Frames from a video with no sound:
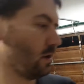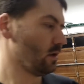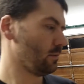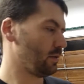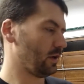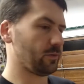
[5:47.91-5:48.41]

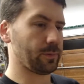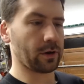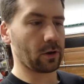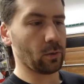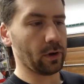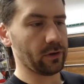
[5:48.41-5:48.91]

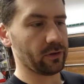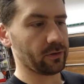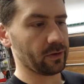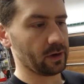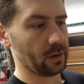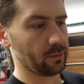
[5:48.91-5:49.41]
Pittsburgh ones
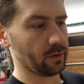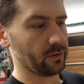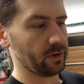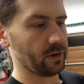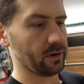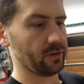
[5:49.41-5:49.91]
for a number of
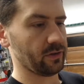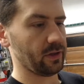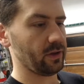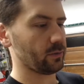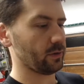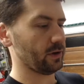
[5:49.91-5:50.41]
years, and
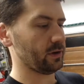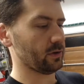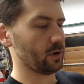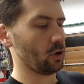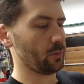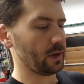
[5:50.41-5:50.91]
these really don't
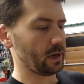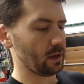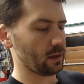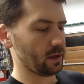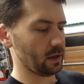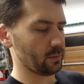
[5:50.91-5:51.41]
owe me
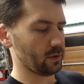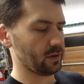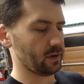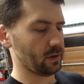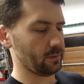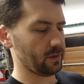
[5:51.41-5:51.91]
anything, but
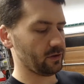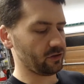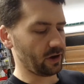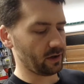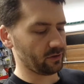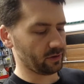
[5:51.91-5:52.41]
the
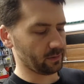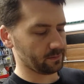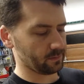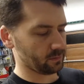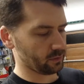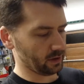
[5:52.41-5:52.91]
jaws are
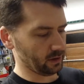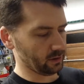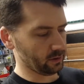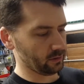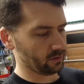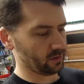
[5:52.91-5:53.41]
pretty
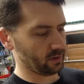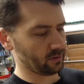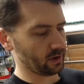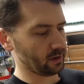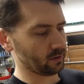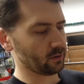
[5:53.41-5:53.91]
loose, and they've
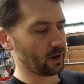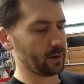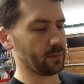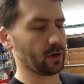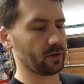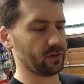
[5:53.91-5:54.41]
got
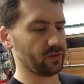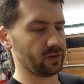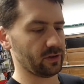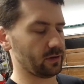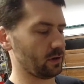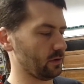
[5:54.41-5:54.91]
grind marks and
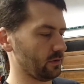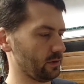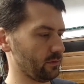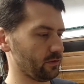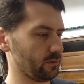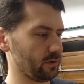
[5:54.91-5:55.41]
stuff all over
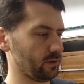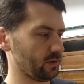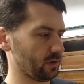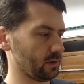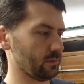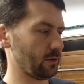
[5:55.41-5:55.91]
them from
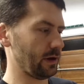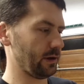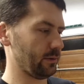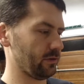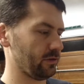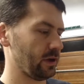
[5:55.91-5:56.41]
using them while I
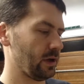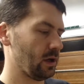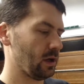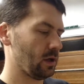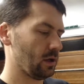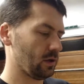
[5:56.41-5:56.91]
was
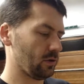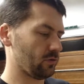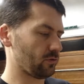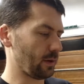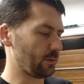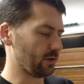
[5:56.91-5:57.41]

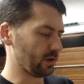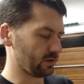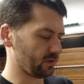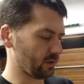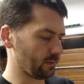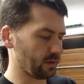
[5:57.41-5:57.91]
dremeling
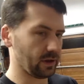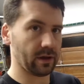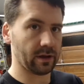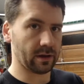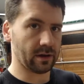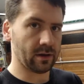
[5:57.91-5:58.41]

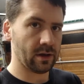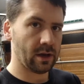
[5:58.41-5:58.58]
something. And